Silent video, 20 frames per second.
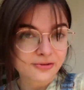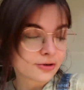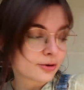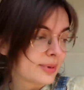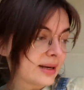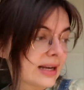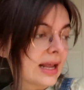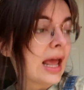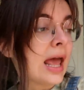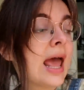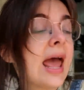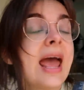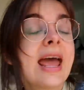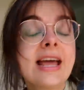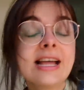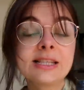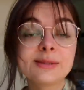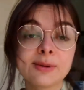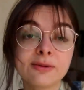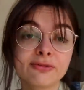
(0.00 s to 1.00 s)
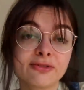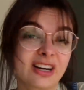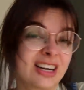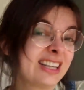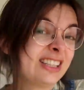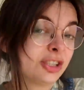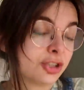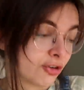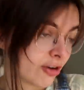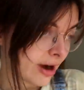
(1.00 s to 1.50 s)
for a bit. It's been
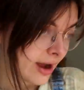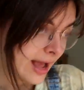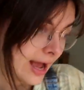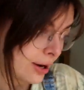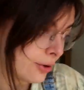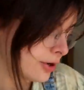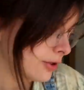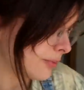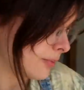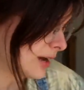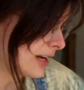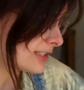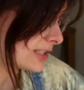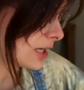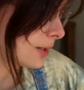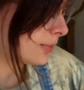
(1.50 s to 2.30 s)
fairly dry out the past